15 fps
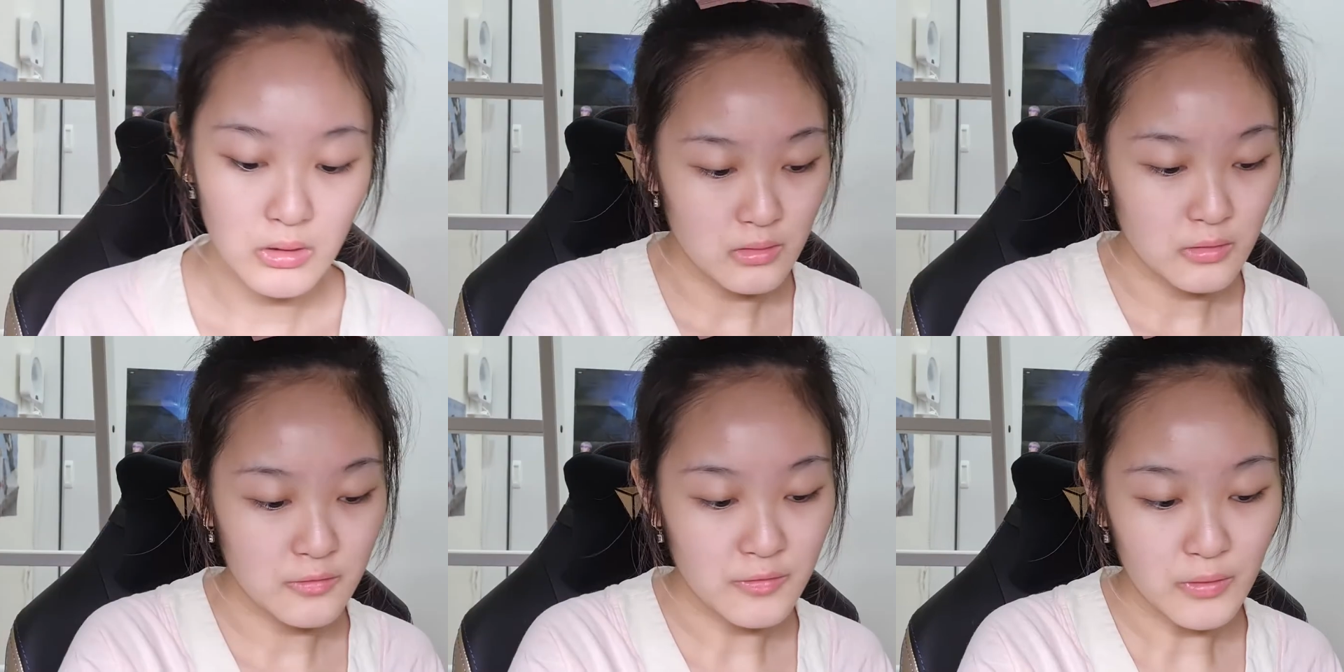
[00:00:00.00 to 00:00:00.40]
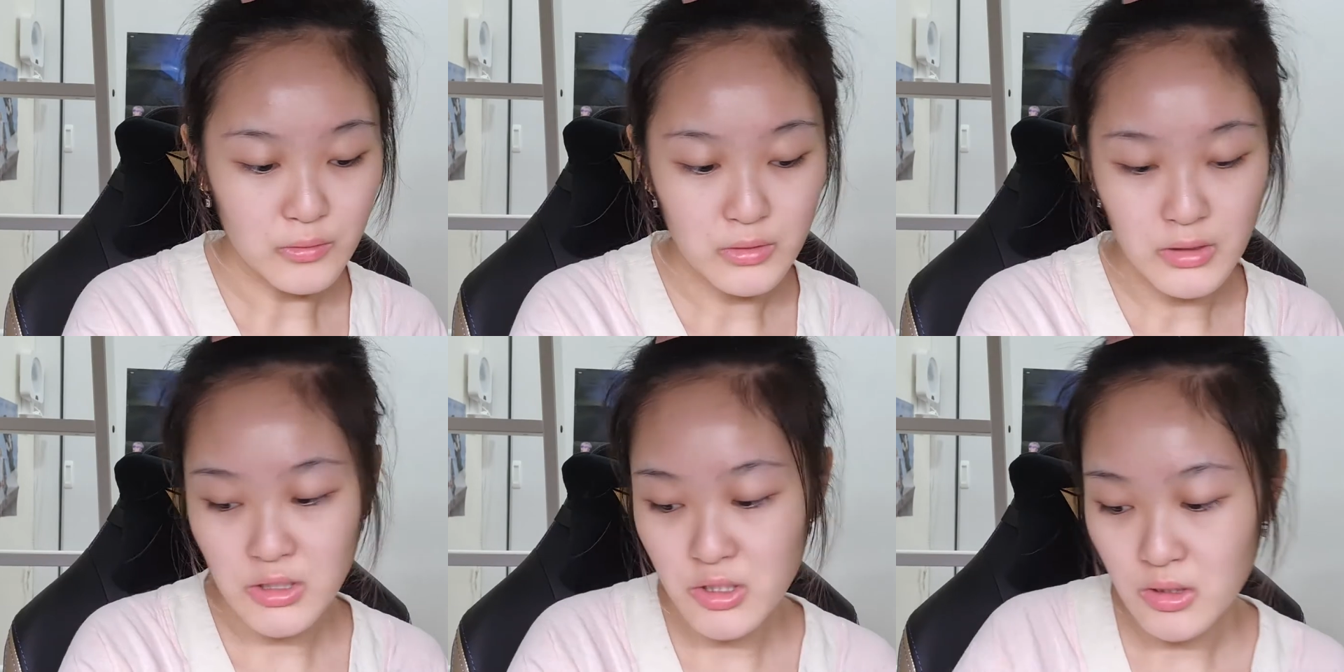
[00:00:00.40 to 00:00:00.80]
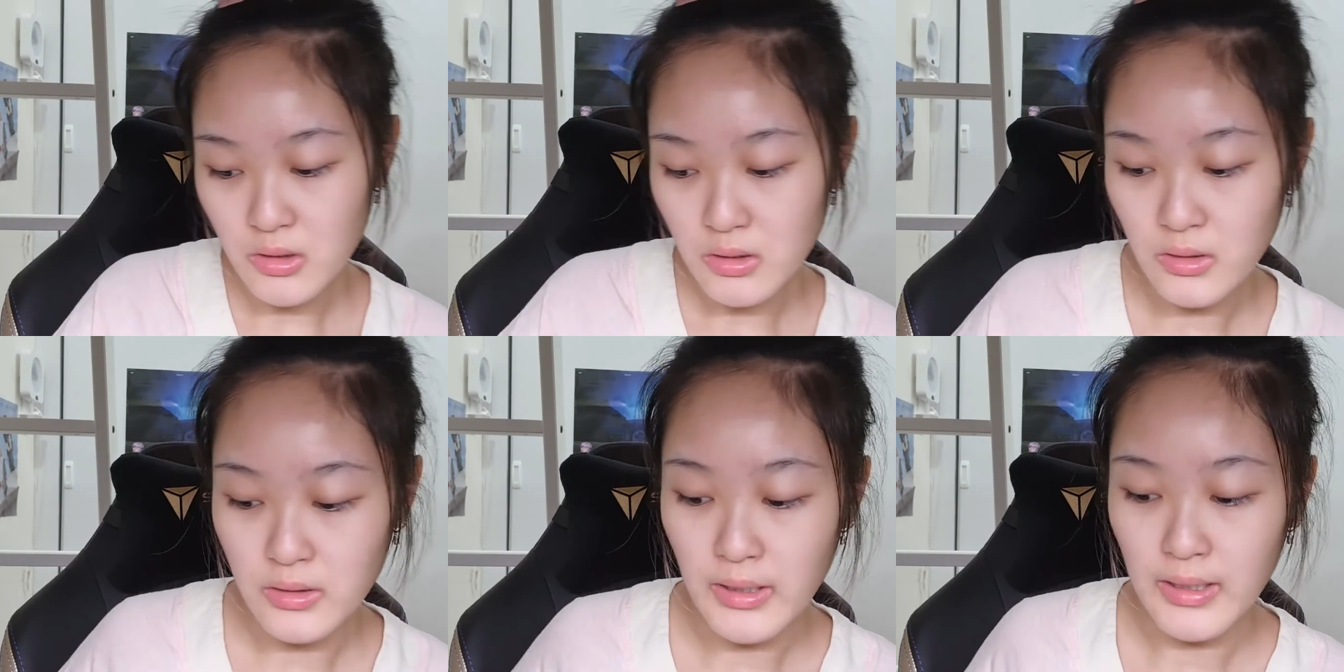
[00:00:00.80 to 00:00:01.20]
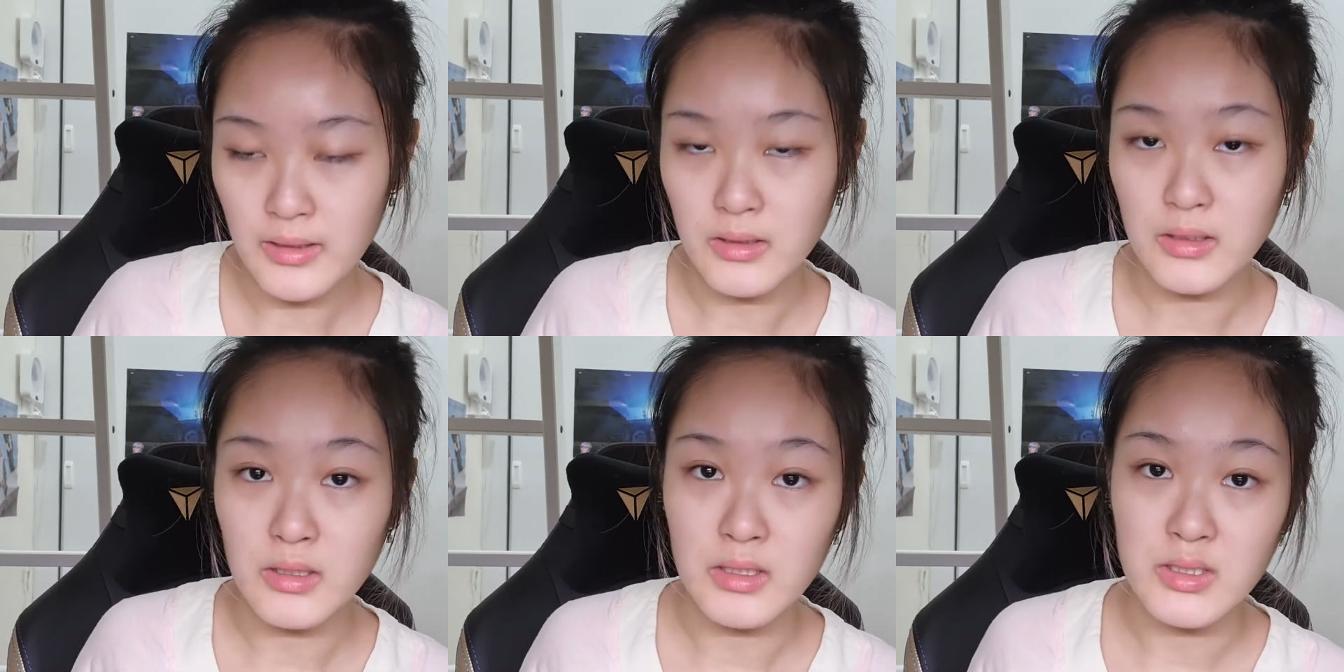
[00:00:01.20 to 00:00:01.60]
The foundation that
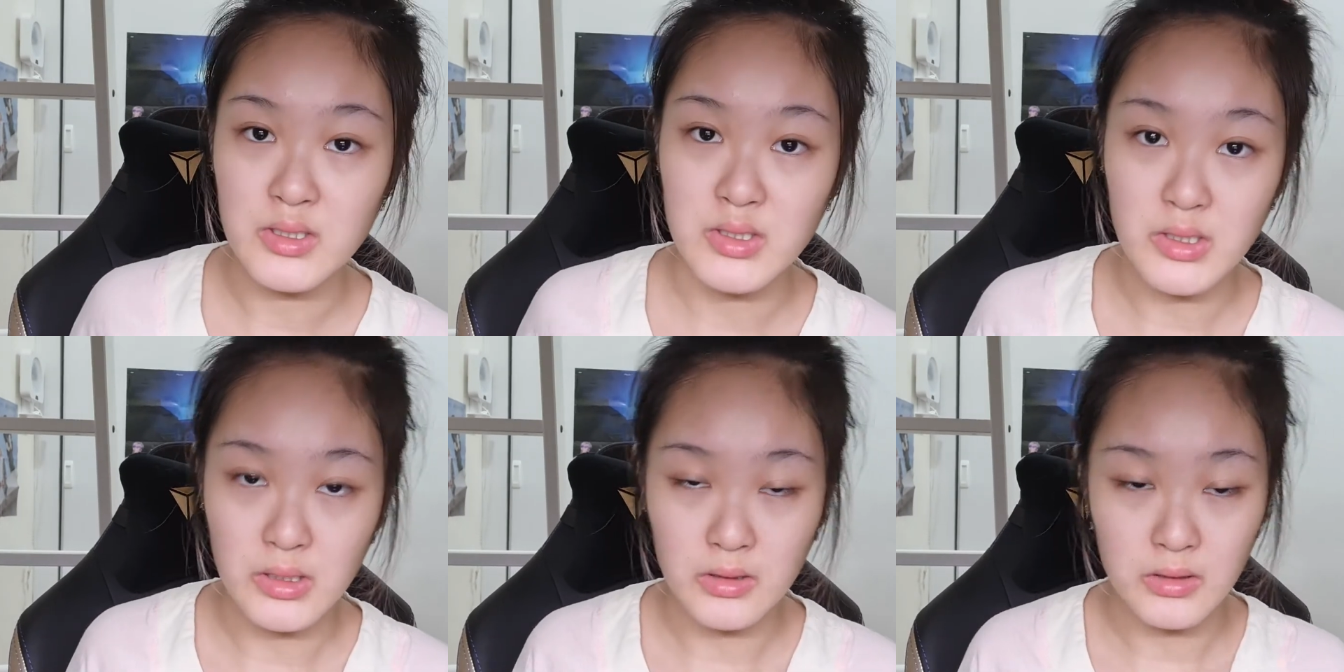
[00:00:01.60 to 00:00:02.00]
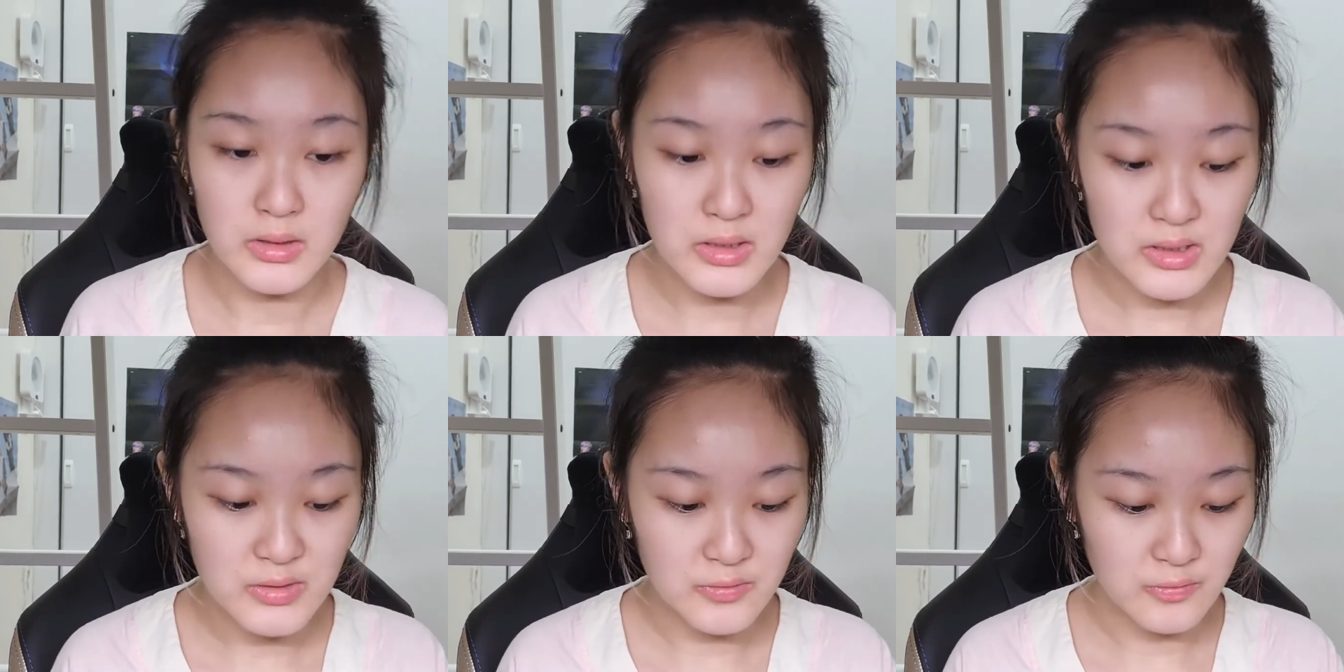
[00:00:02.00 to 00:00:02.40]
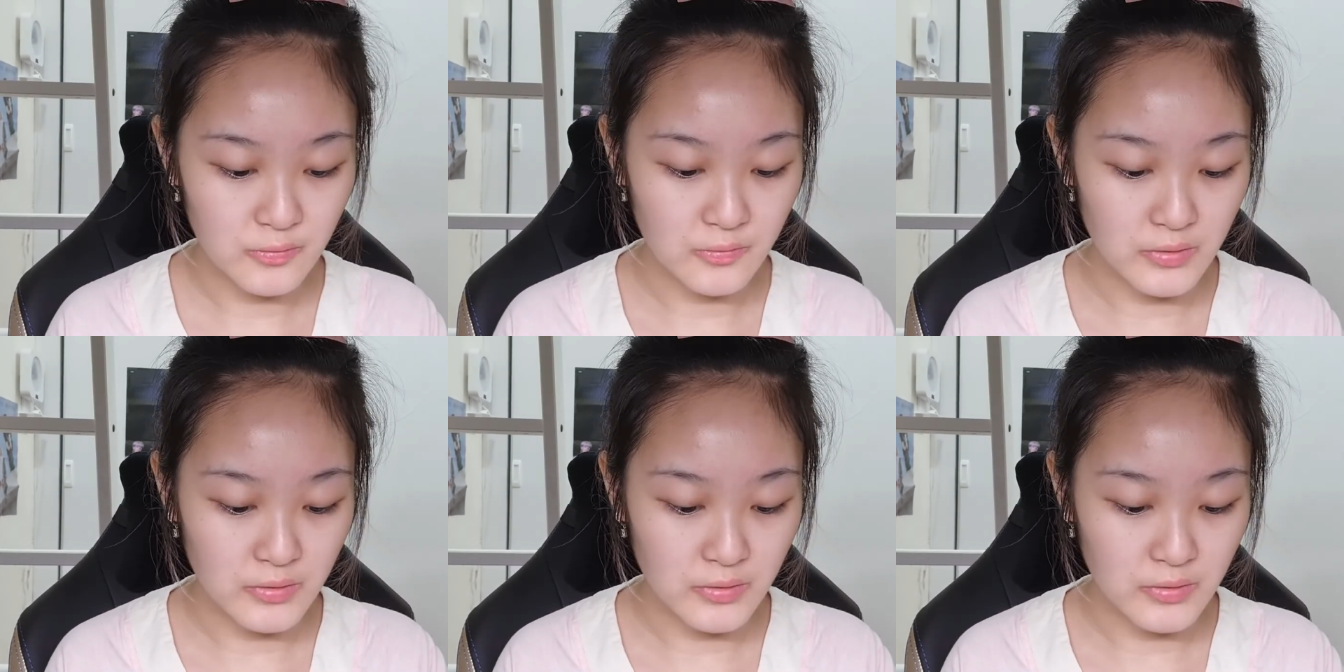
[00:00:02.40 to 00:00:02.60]
is in this